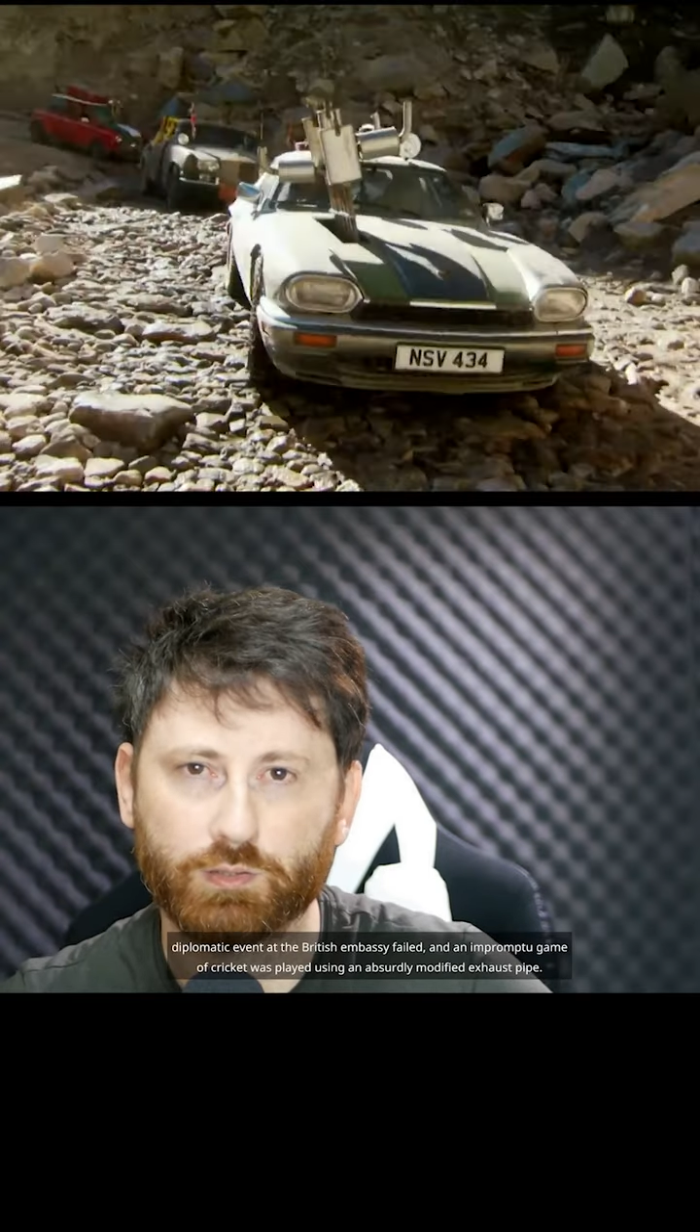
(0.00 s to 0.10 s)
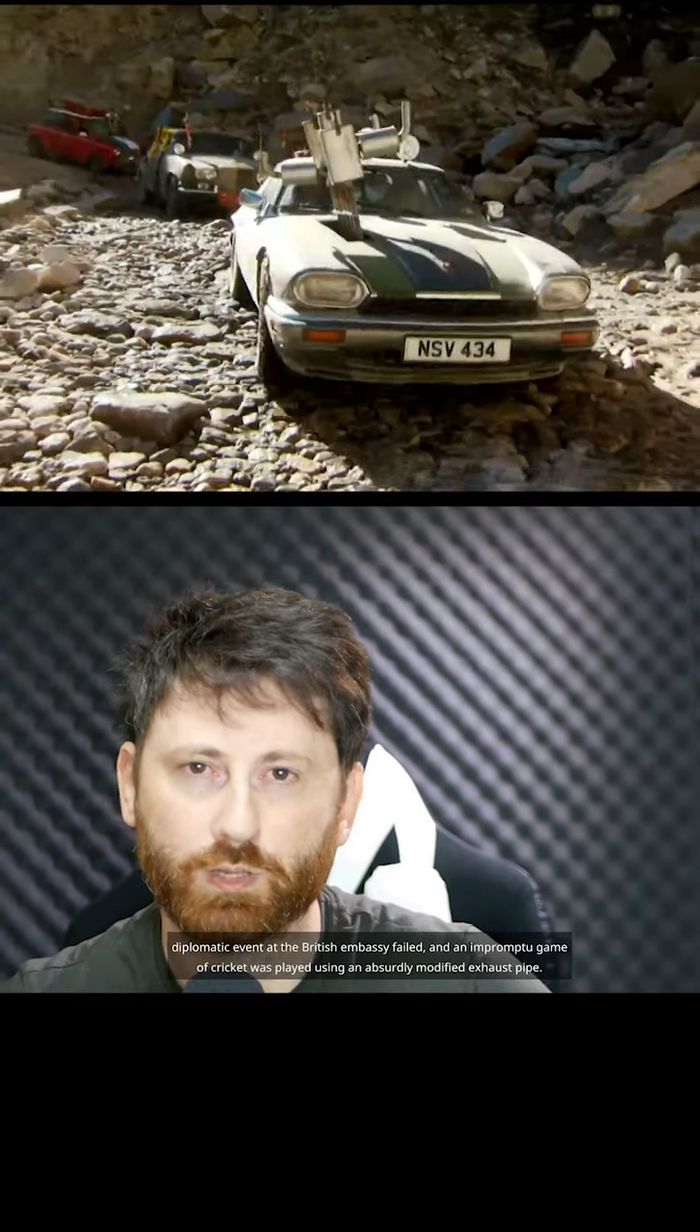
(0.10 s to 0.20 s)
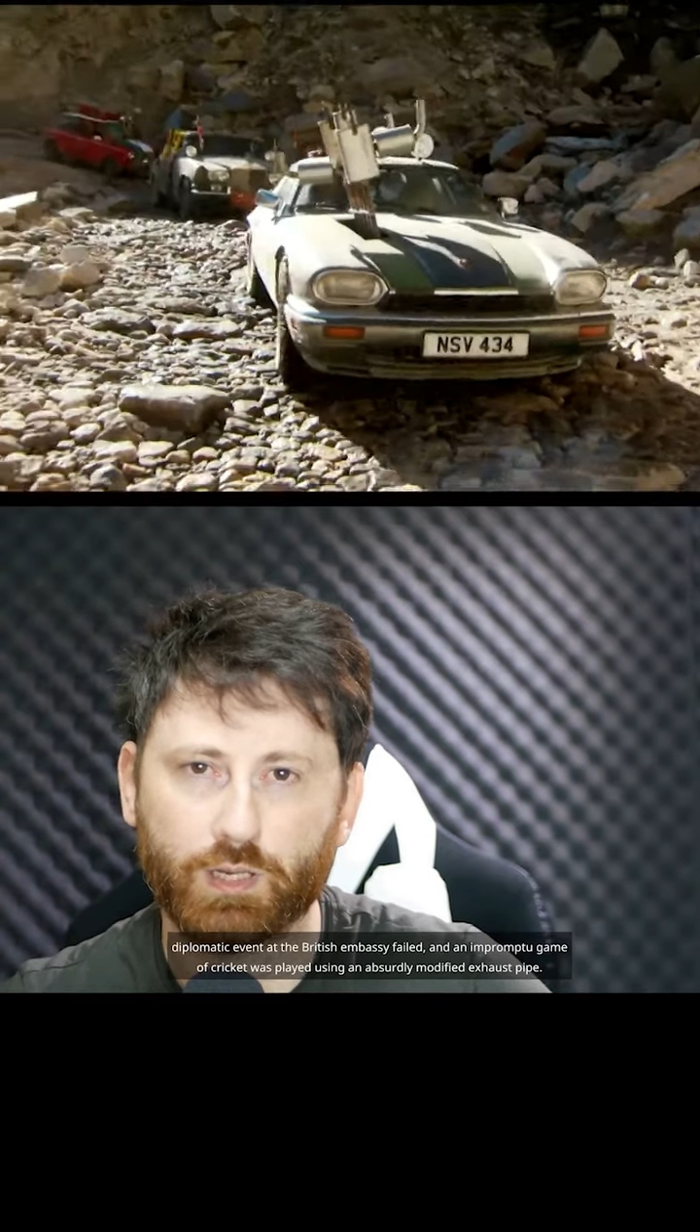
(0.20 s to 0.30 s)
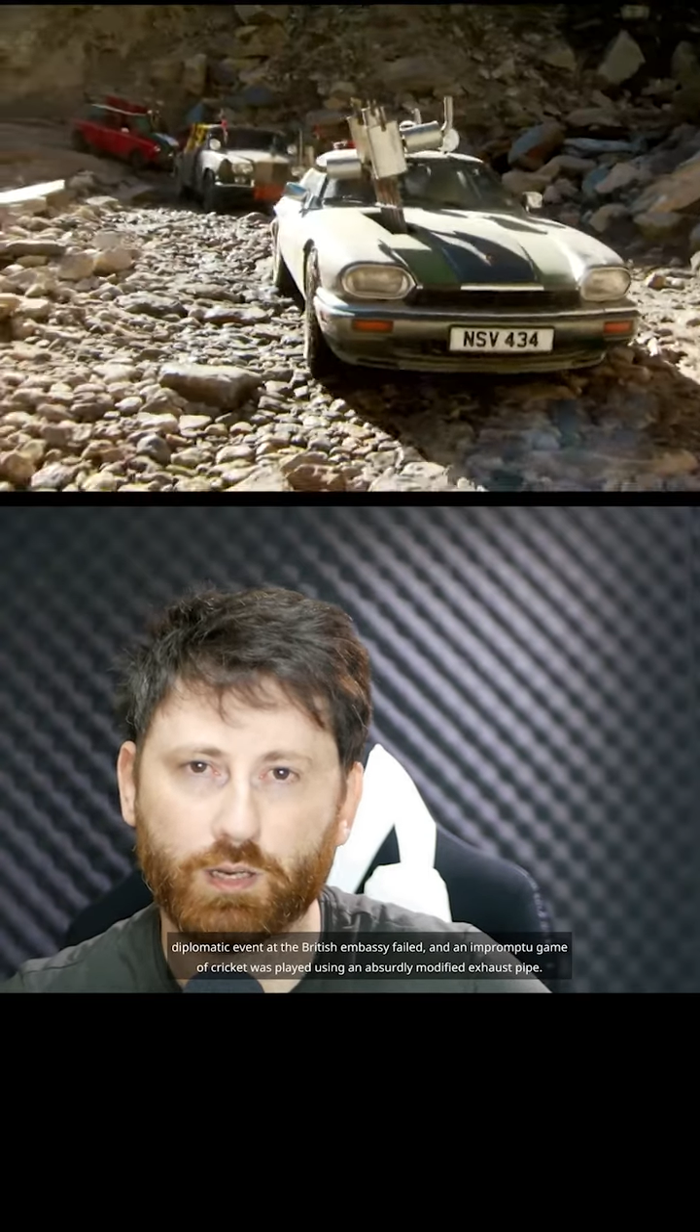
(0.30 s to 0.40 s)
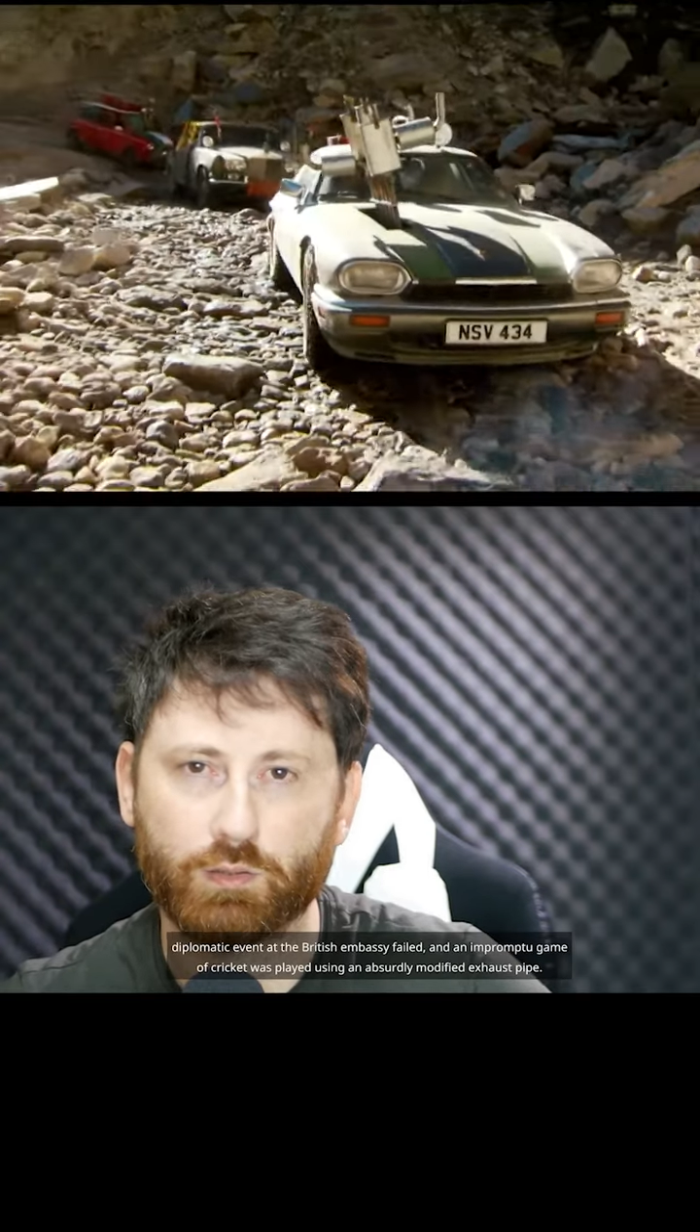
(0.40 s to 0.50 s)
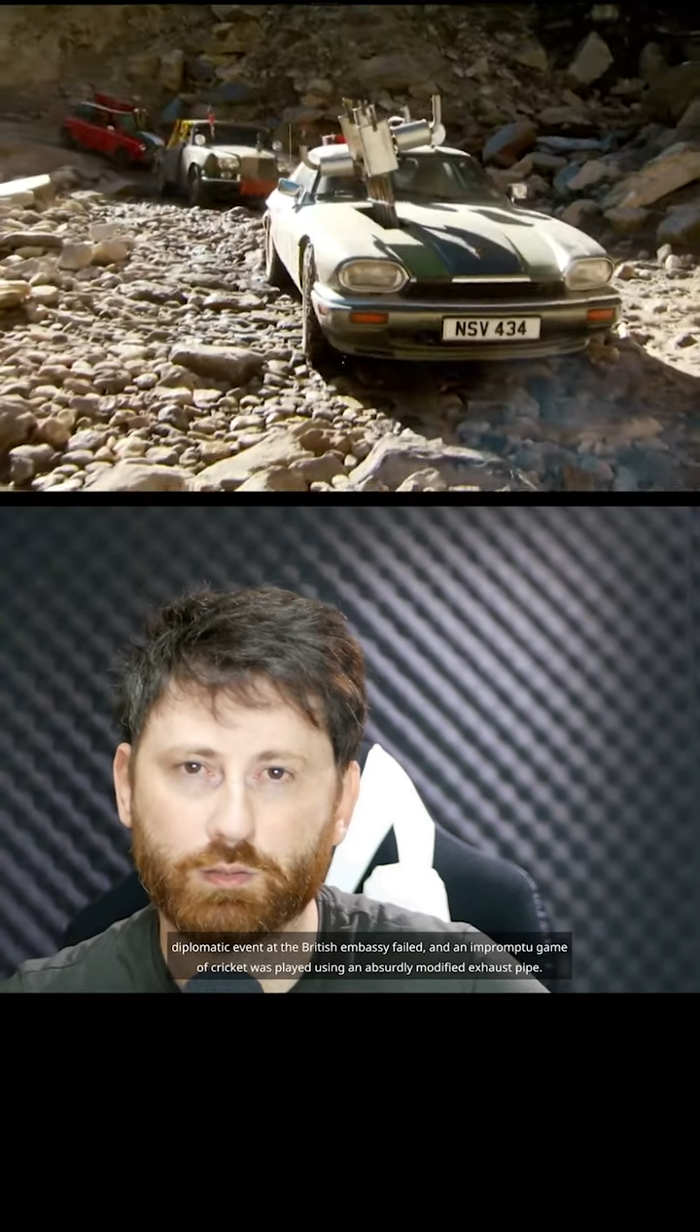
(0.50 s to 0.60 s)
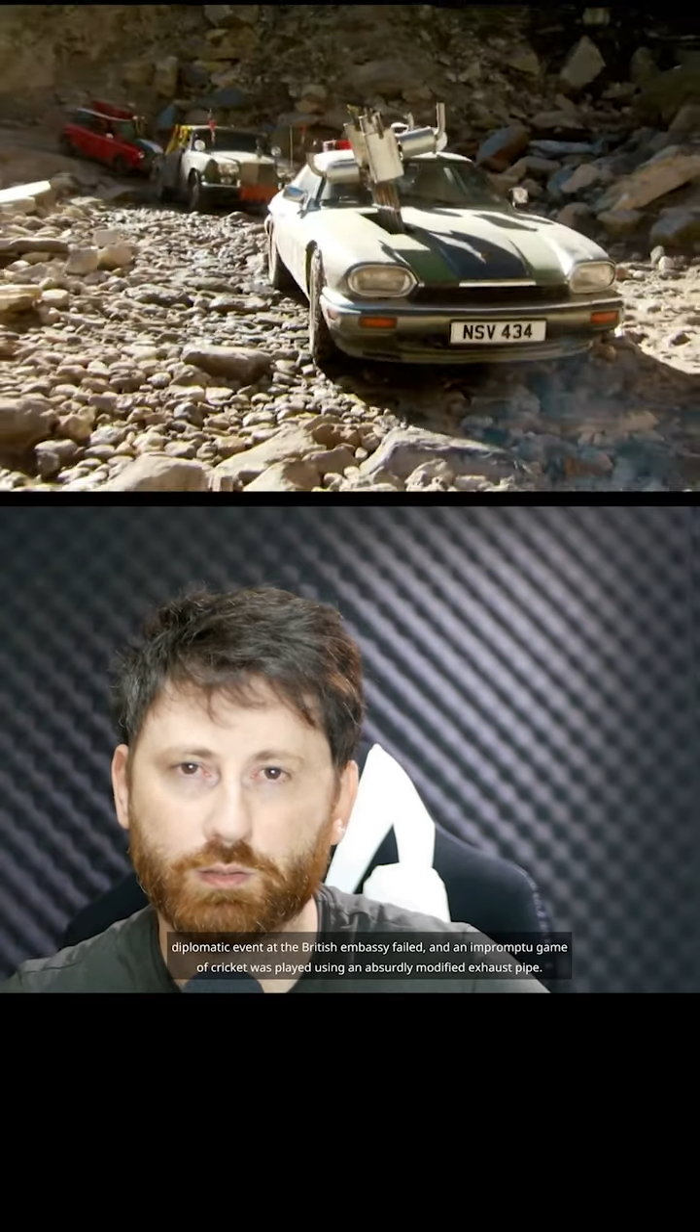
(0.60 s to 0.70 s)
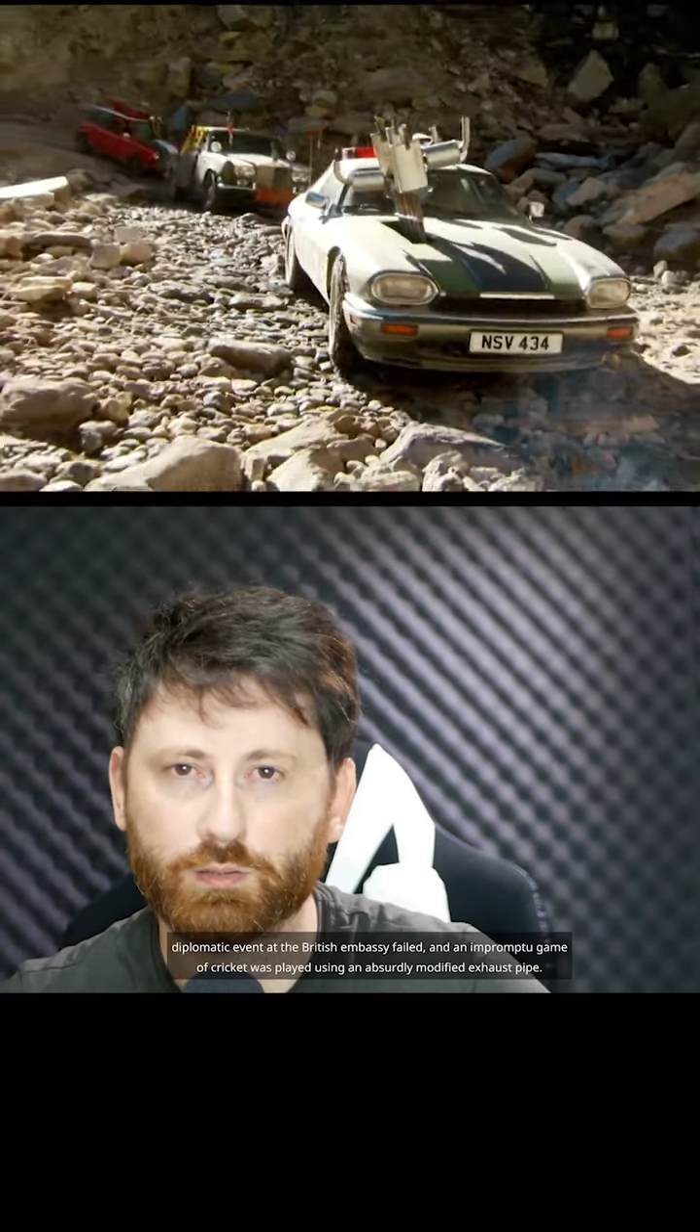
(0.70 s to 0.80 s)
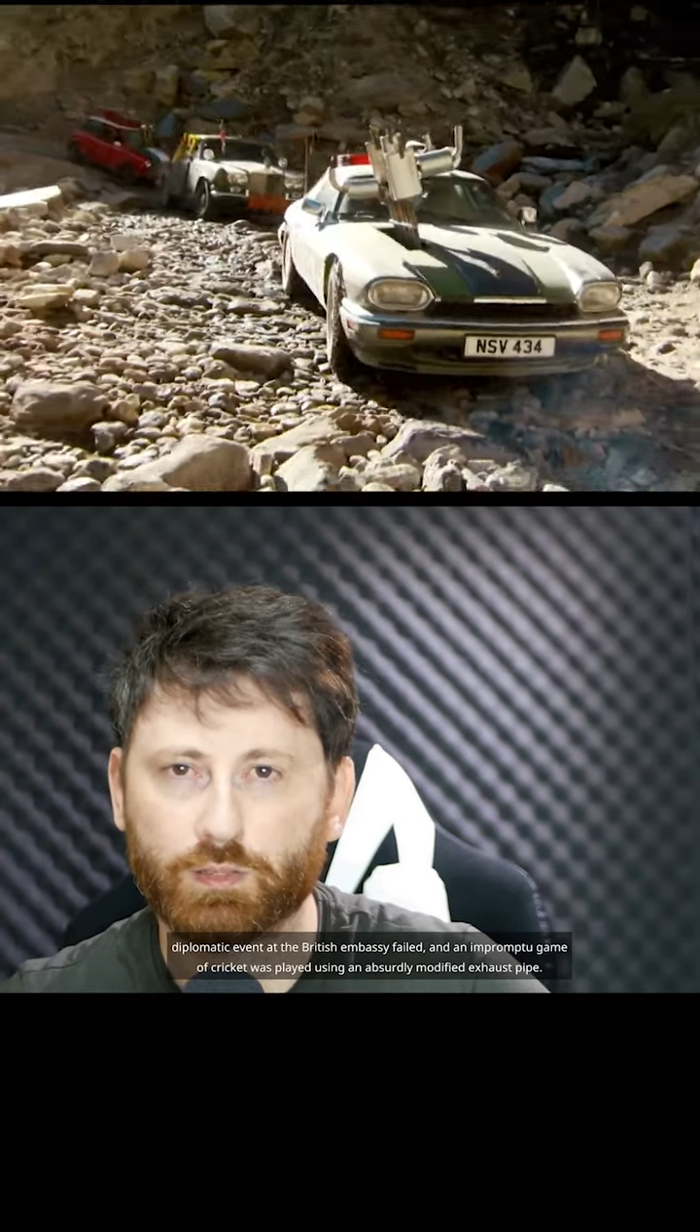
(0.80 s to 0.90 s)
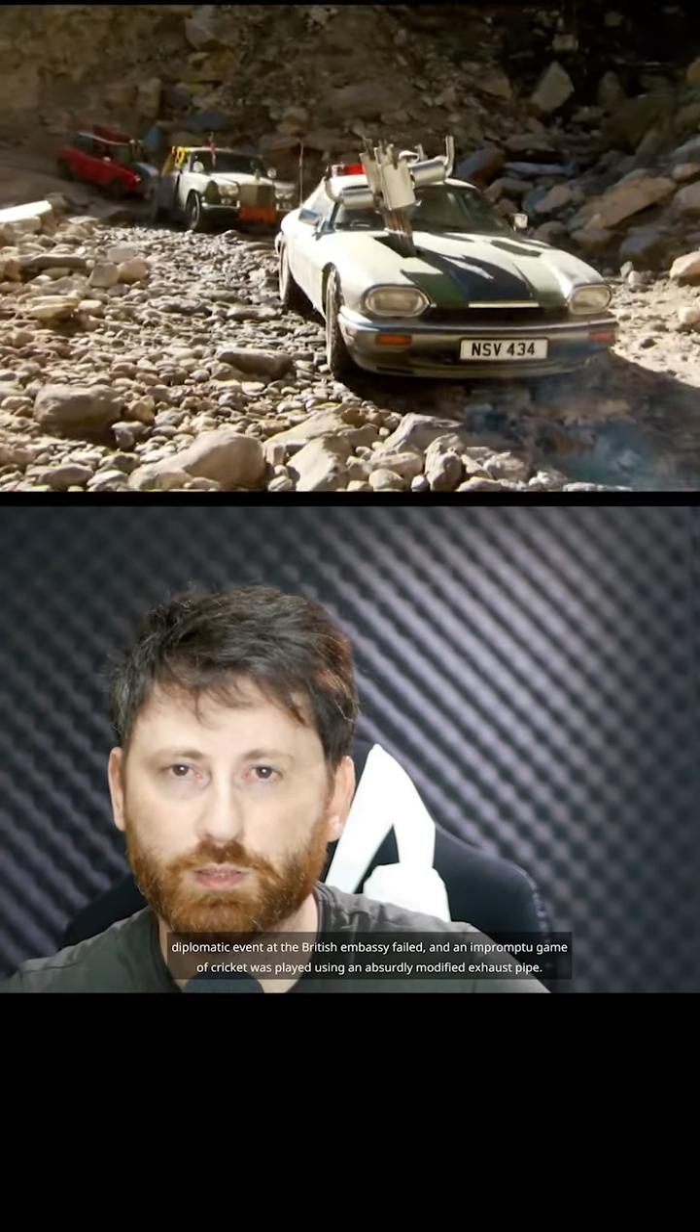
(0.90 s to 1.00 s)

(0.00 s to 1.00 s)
ran out, a